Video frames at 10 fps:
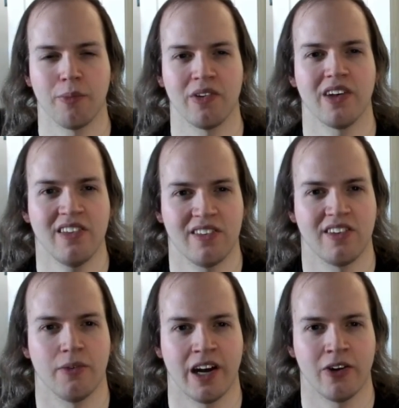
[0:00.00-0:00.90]
Besides the
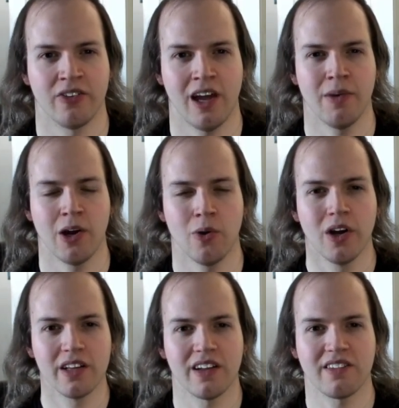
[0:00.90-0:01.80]
self-titled debut,
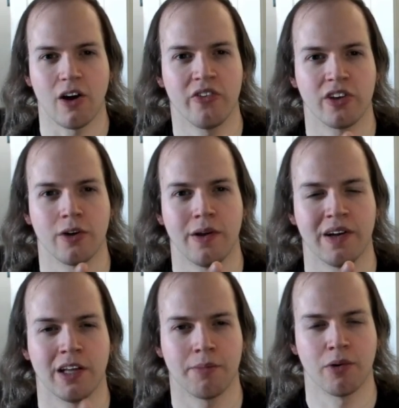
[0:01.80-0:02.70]
that's always going to be
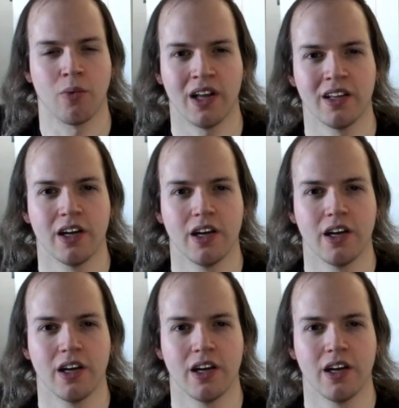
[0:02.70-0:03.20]
my number 1.